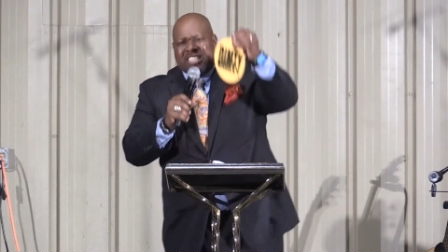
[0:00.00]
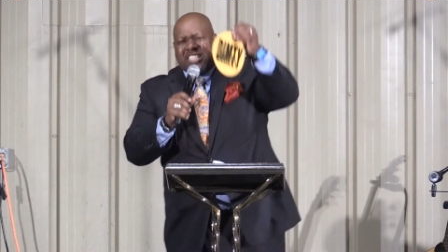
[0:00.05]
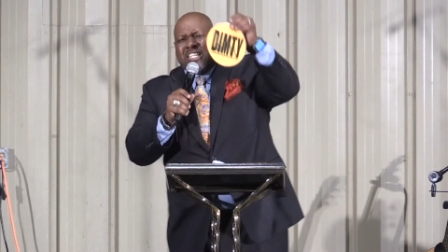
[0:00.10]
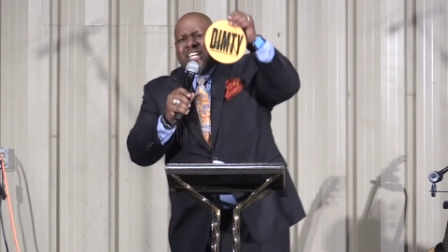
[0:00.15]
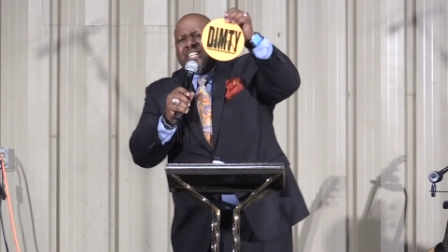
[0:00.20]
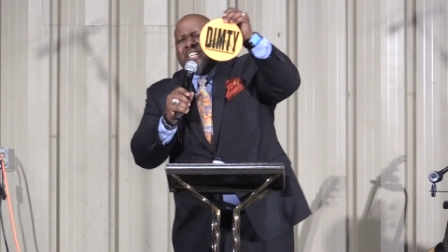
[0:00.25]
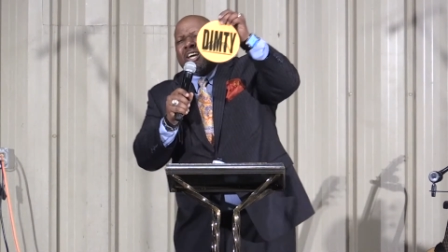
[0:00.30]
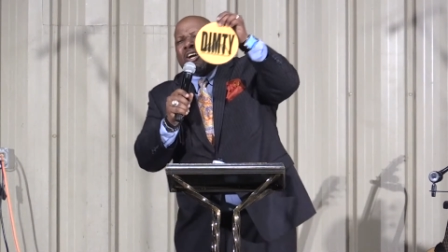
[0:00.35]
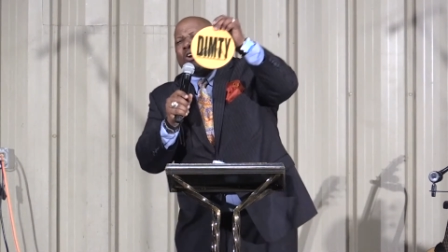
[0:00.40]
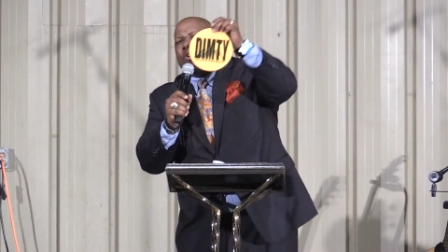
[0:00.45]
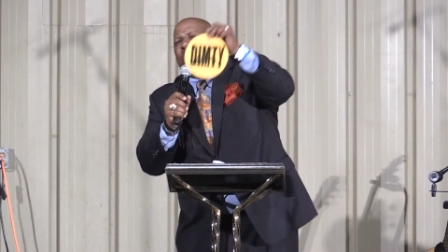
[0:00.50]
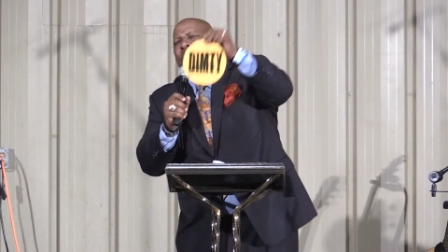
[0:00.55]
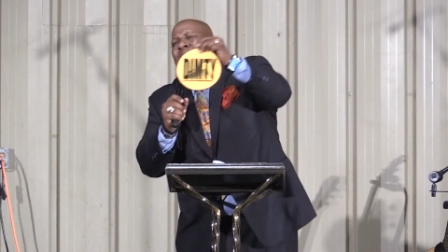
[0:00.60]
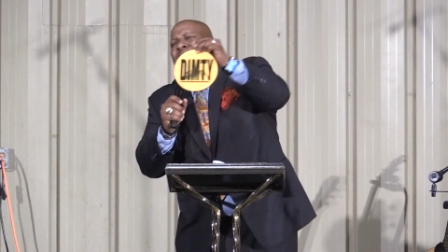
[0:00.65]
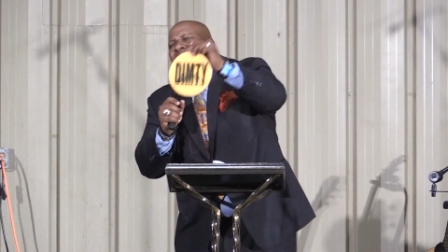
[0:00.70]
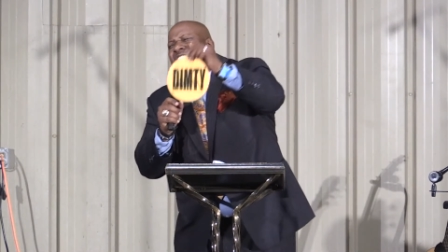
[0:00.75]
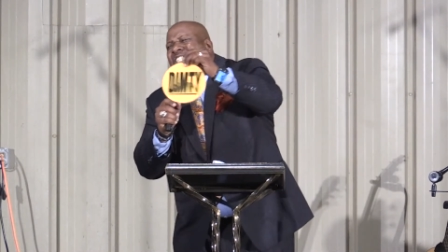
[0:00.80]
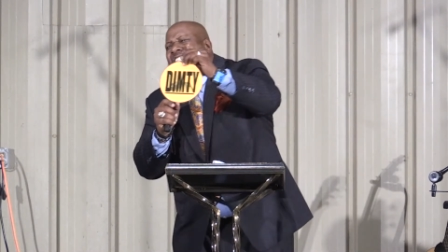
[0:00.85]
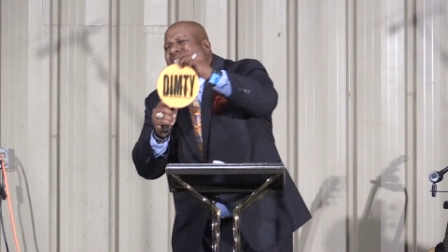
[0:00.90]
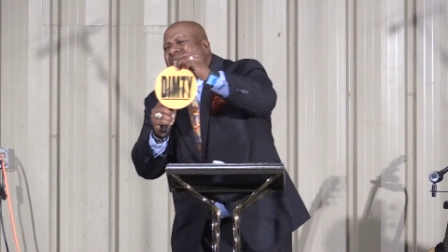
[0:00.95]
Answer the
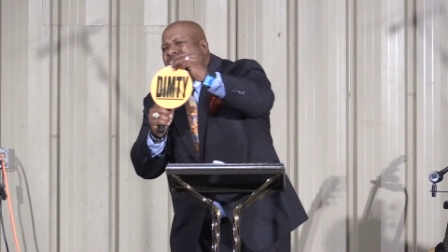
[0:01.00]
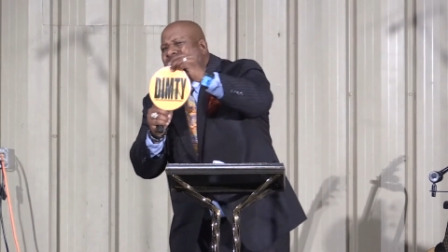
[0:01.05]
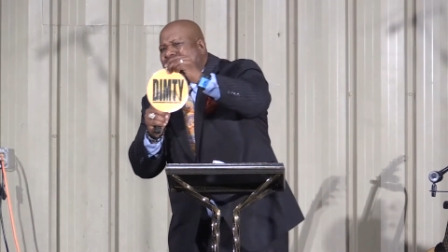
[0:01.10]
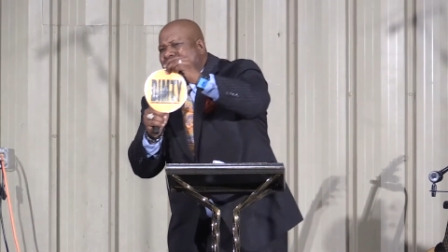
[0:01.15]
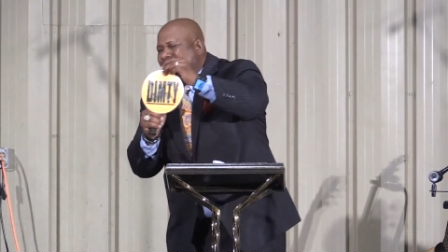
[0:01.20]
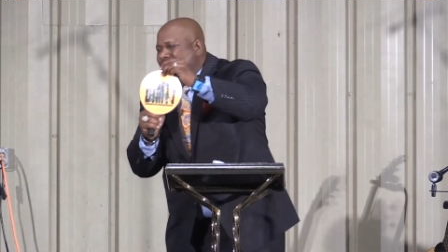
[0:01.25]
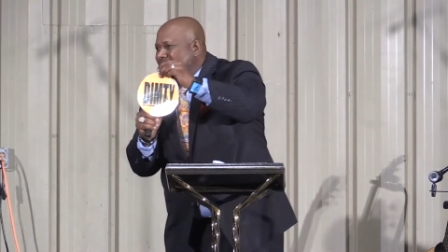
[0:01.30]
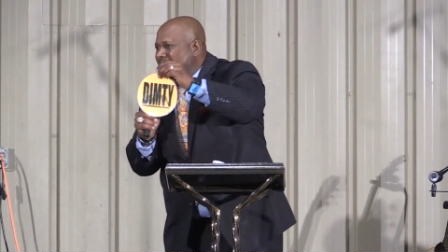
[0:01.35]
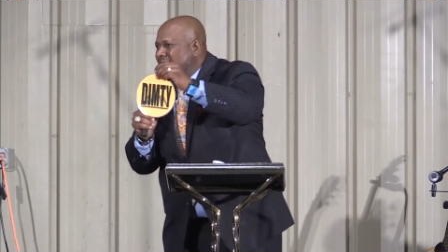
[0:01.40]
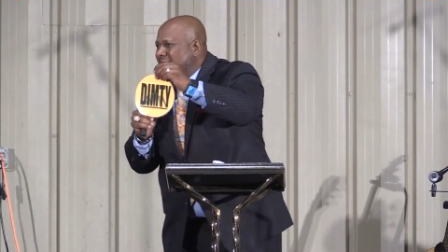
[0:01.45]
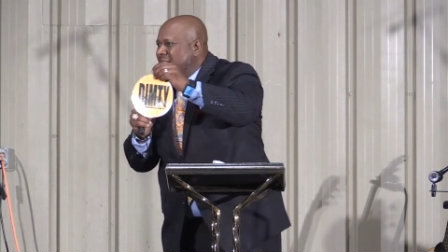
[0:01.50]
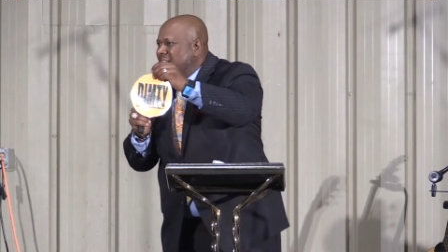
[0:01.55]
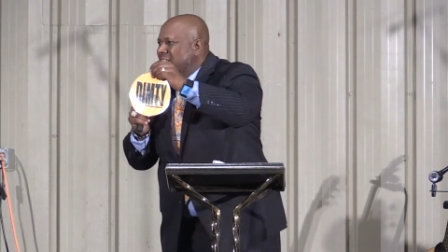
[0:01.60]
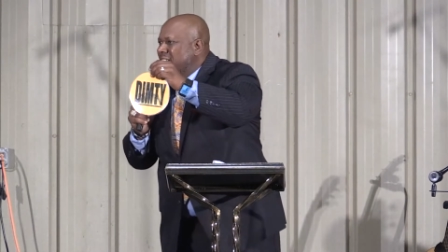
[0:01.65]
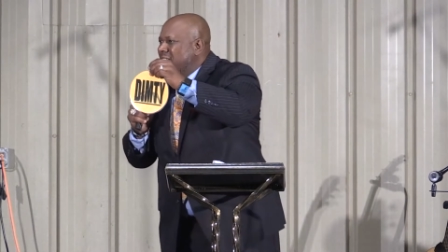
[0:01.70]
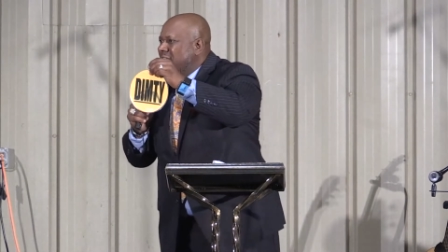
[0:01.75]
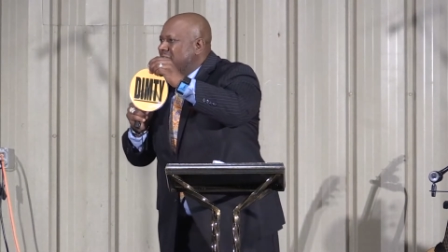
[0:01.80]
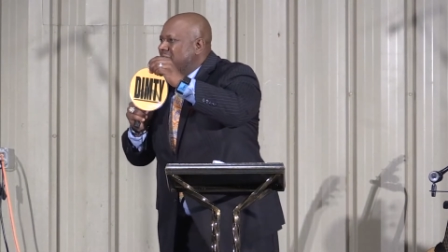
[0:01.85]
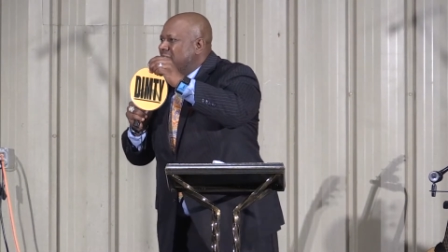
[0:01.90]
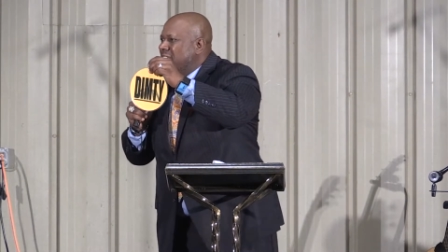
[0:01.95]
question.
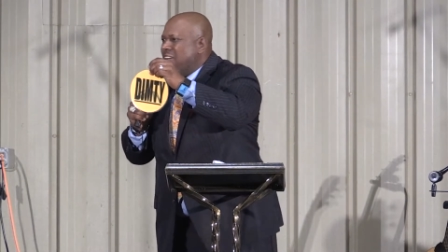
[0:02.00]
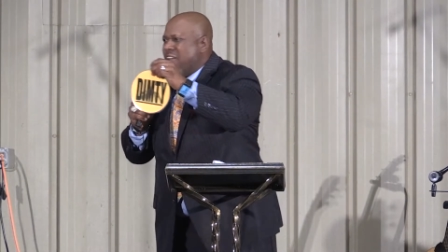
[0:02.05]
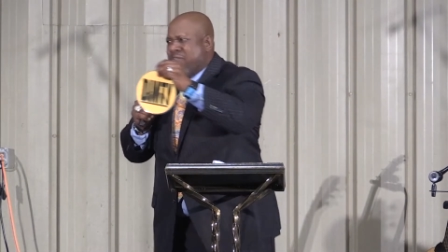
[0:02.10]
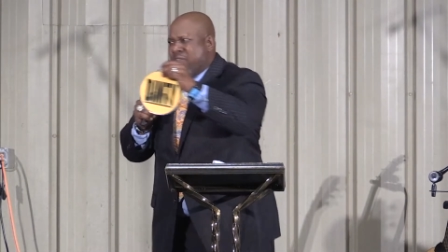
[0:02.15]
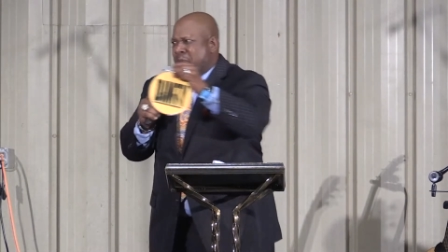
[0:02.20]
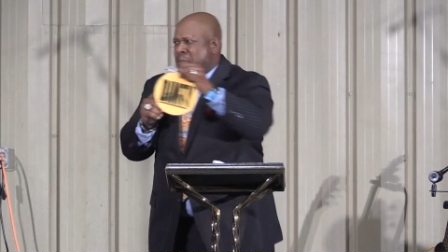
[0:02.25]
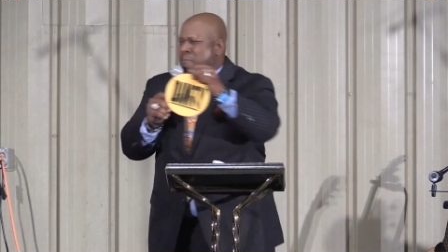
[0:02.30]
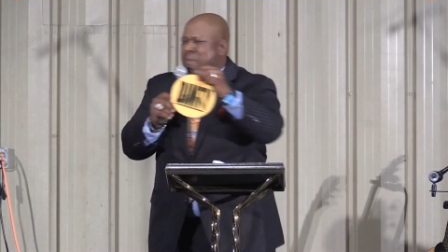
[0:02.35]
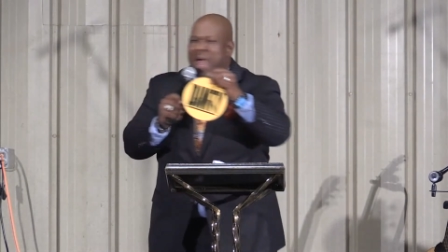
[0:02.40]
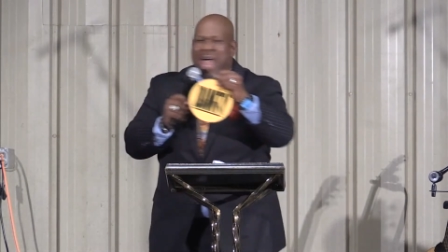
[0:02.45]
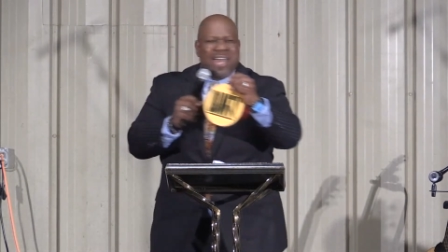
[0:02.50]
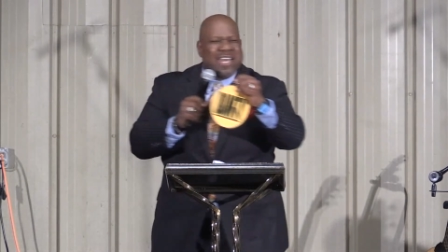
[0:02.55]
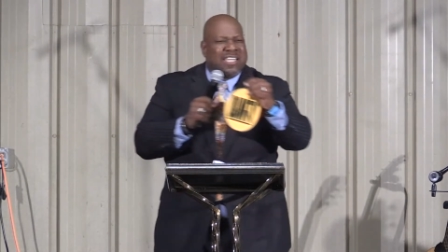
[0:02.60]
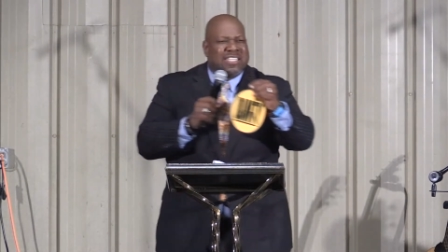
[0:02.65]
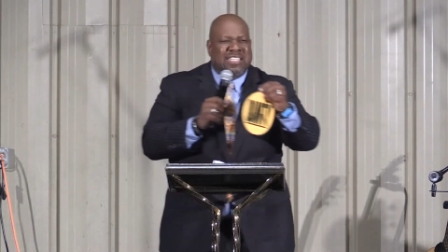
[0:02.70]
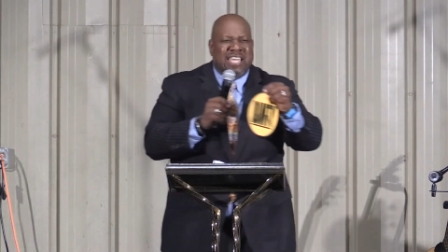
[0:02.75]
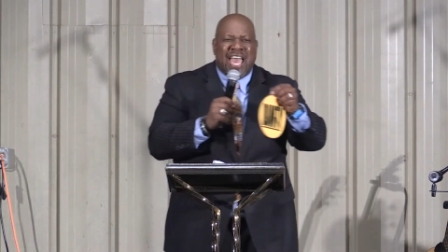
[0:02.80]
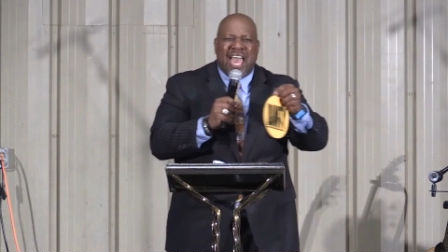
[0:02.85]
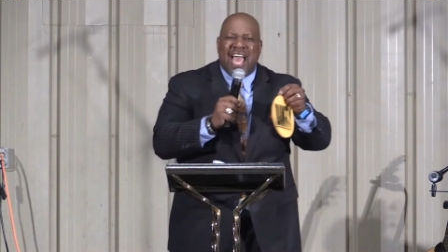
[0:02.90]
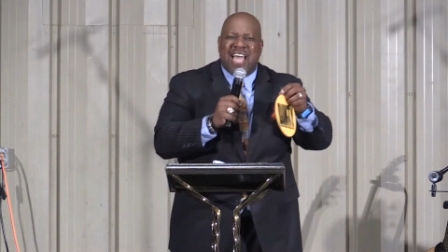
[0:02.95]

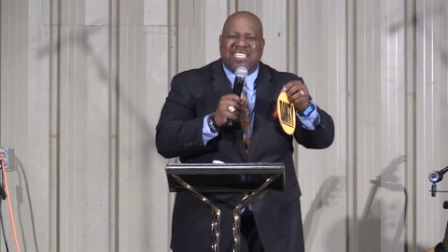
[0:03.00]
Everybody's